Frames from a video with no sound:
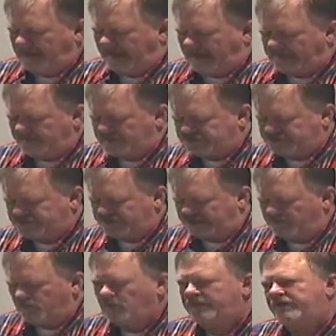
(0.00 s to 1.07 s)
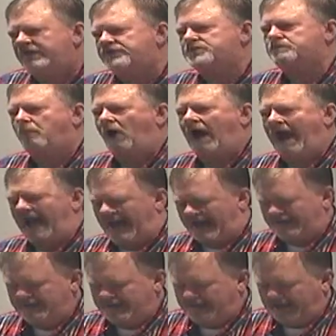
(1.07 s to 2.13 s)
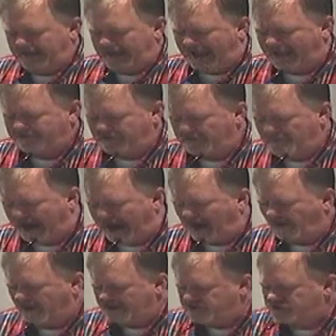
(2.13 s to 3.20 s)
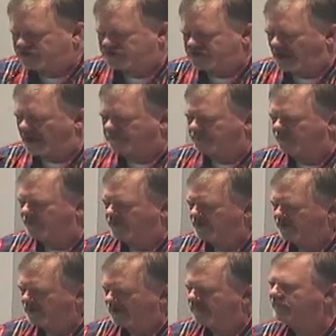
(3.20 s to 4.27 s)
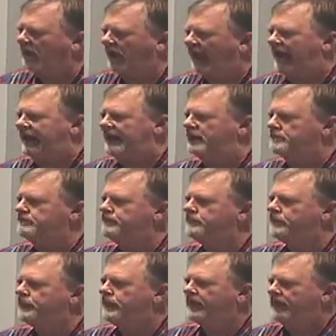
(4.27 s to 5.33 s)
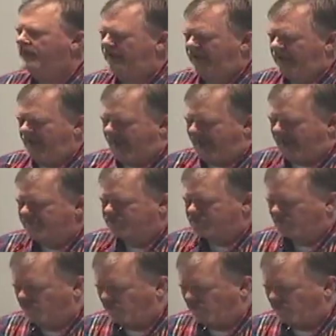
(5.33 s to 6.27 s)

and to sit with his bride at the marriage supper of the Lamb and to